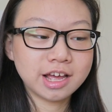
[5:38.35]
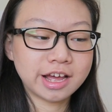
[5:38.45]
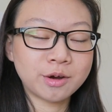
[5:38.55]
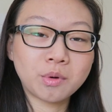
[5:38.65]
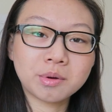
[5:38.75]

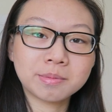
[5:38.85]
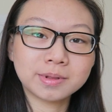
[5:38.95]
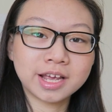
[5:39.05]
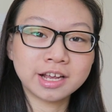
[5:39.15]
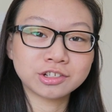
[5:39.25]
and we were
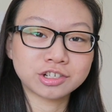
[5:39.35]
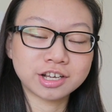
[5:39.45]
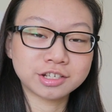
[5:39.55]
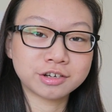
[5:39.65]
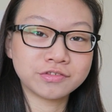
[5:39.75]
playing
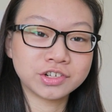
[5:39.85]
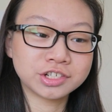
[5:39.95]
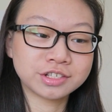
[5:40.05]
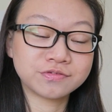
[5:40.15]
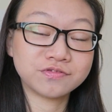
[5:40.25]

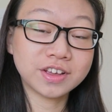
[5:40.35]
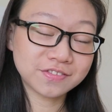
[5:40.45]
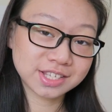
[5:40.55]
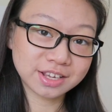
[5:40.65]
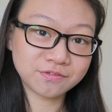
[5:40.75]
Shostakovich's
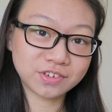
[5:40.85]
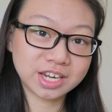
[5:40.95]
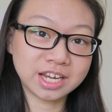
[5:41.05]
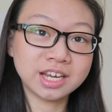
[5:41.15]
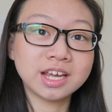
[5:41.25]
5th
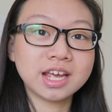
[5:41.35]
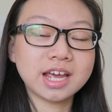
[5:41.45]
Symphony,